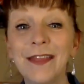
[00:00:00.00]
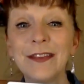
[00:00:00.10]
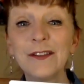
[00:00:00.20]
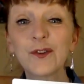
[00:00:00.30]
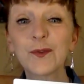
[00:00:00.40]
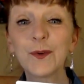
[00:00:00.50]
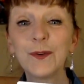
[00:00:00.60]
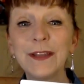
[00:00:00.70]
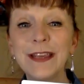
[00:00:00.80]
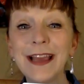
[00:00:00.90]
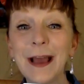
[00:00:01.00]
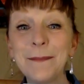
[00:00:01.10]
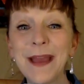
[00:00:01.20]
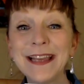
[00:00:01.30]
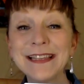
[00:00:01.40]
the truly
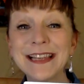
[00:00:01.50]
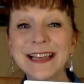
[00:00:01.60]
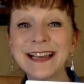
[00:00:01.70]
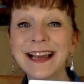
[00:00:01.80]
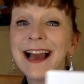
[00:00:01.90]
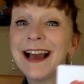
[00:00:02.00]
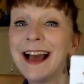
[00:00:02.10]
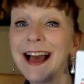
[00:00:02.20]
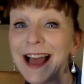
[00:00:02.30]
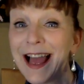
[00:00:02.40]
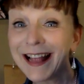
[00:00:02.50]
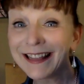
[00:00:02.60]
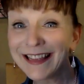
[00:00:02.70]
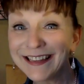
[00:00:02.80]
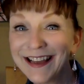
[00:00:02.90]
amazing
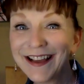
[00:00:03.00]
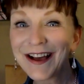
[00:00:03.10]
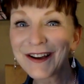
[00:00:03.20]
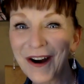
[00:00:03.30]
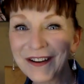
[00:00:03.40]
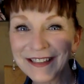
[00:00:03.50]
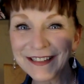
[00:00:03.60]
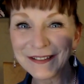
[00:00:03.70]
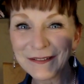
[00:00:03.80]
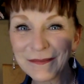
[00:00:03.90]
Helen Coghlan.